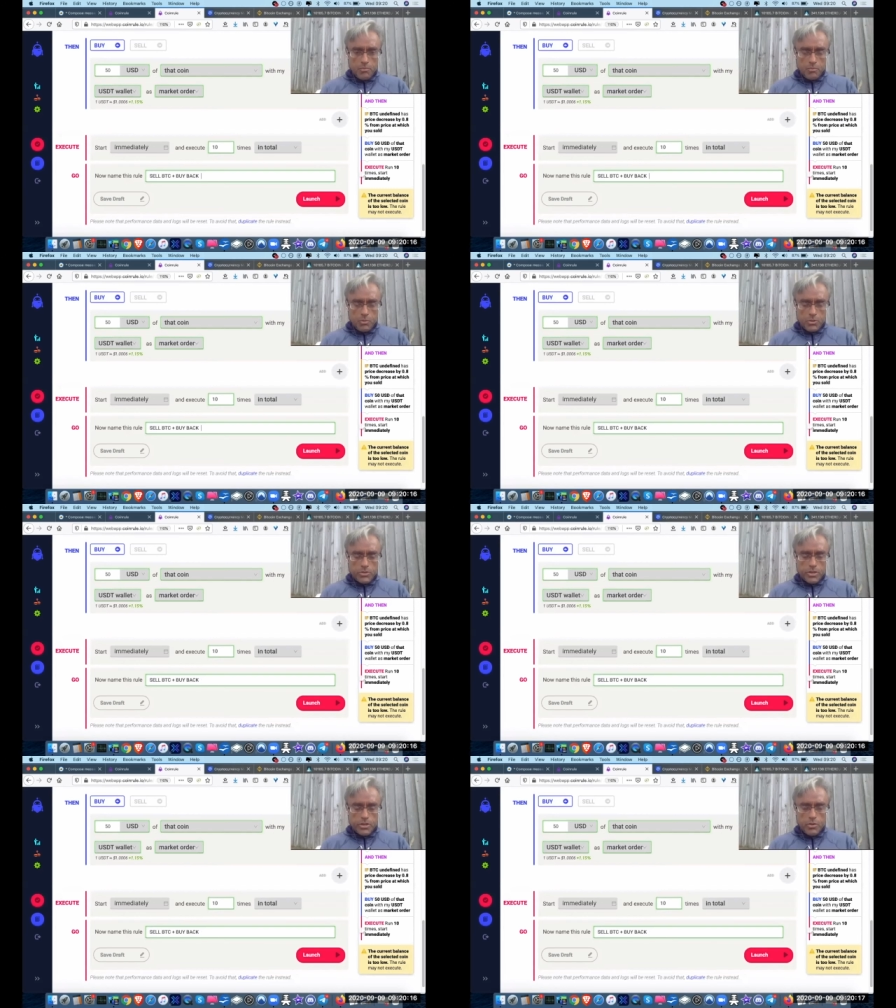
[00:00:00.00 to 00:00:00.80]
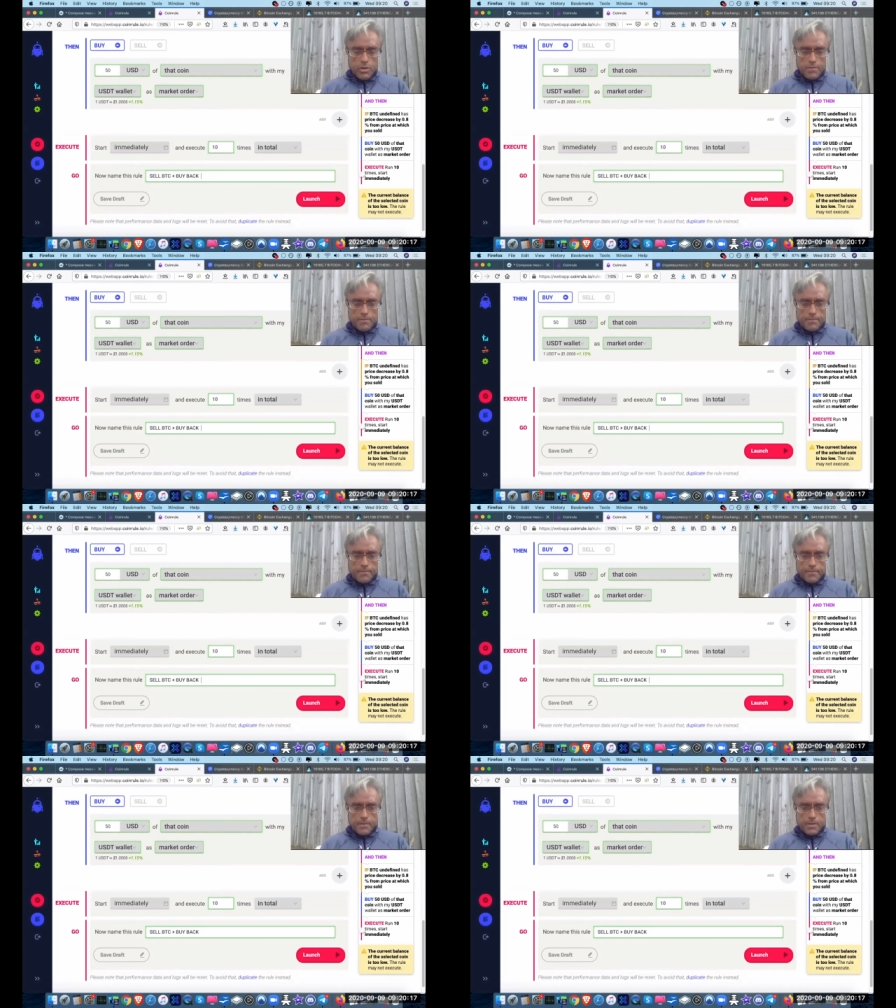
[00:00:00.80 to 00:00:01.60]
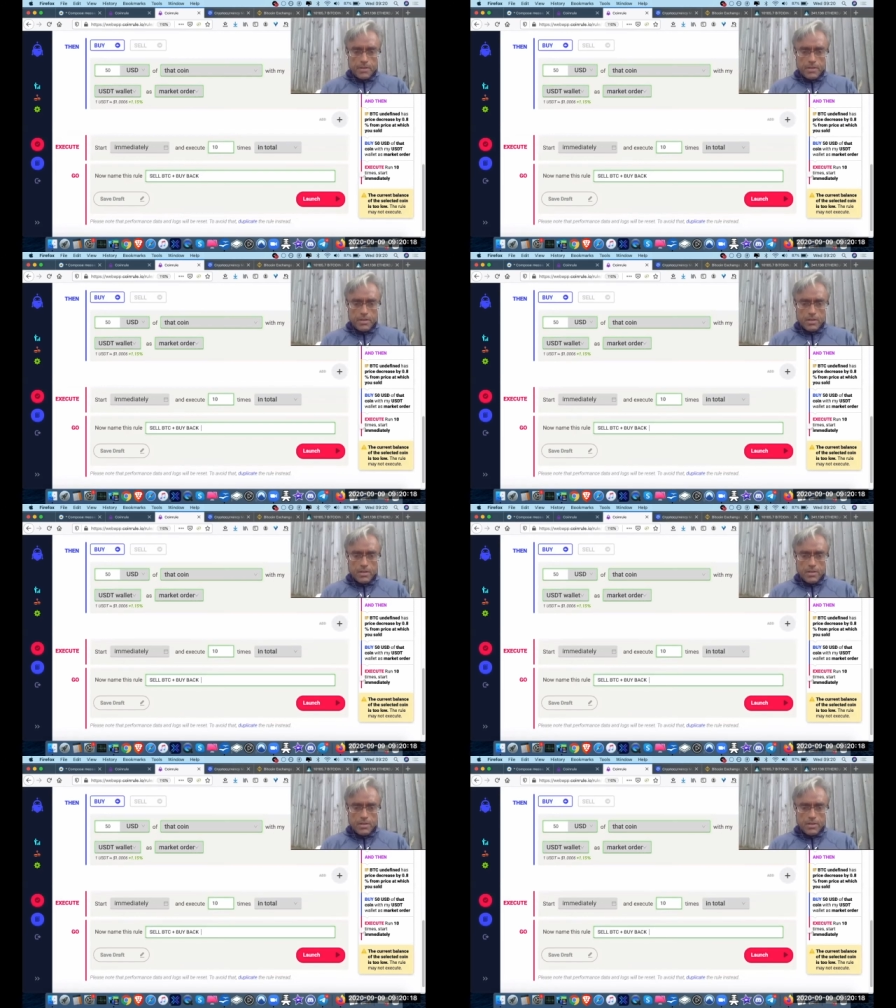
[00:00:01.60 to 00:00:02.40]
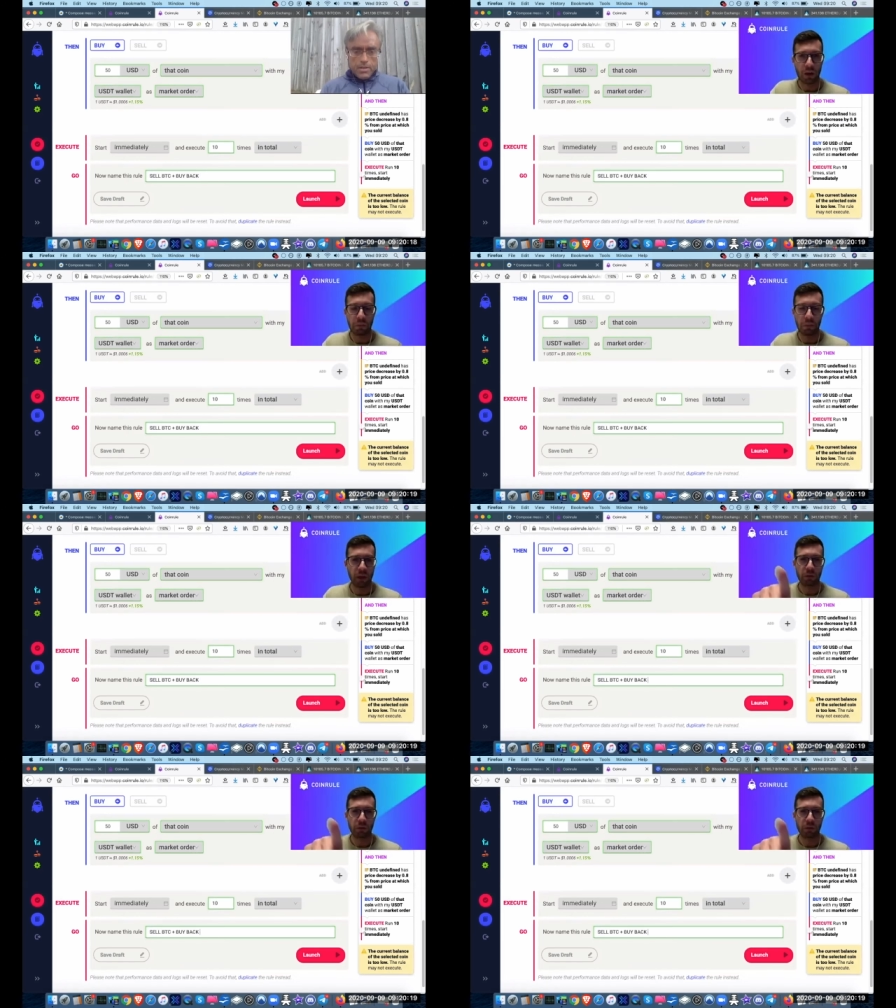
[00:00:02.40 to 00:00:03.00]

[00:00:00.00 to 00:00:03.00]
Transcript: what did I call it? Uh,